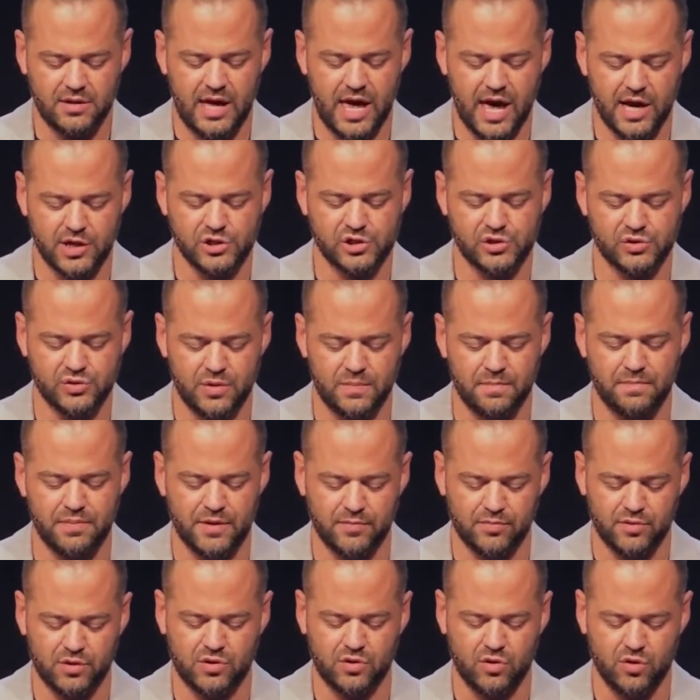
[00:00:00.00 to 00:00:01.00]
extra
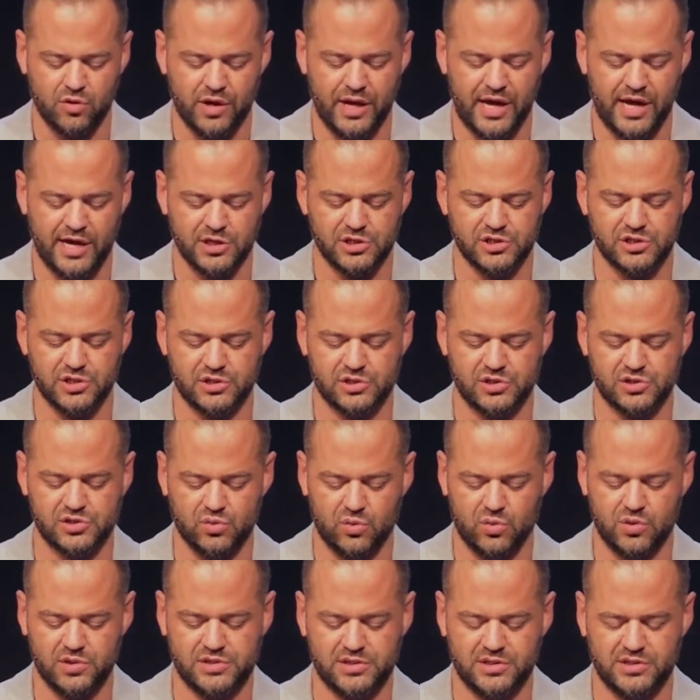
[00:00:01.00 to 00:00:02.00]
biblical ancient
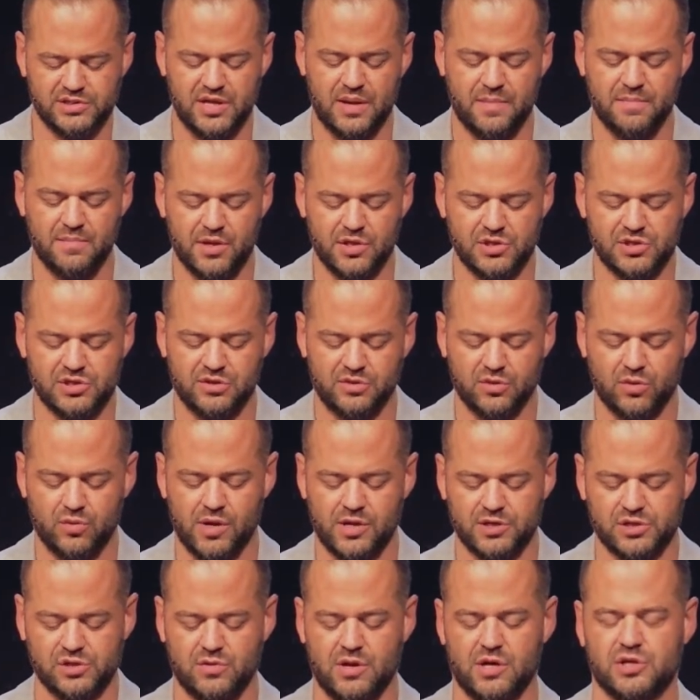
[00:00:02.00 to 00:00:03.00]
sources that mention the
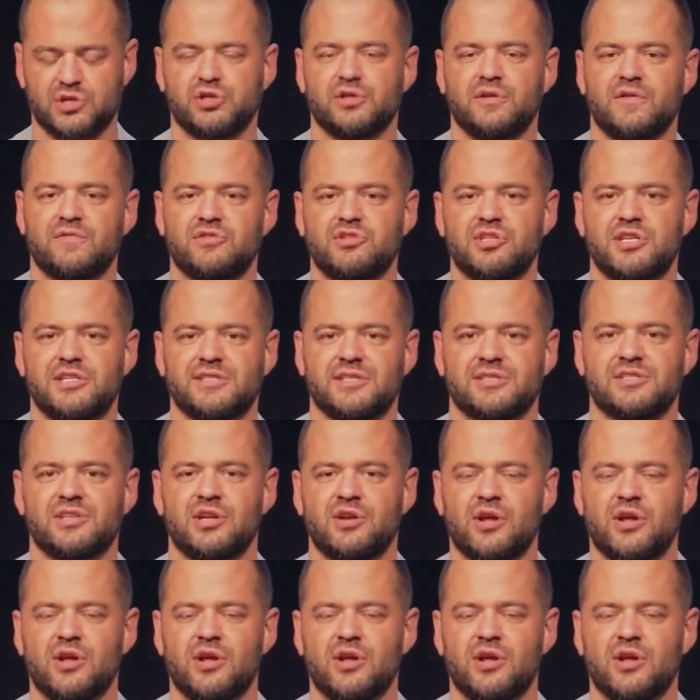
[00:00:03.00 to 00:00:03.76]
resurrection of Jesus.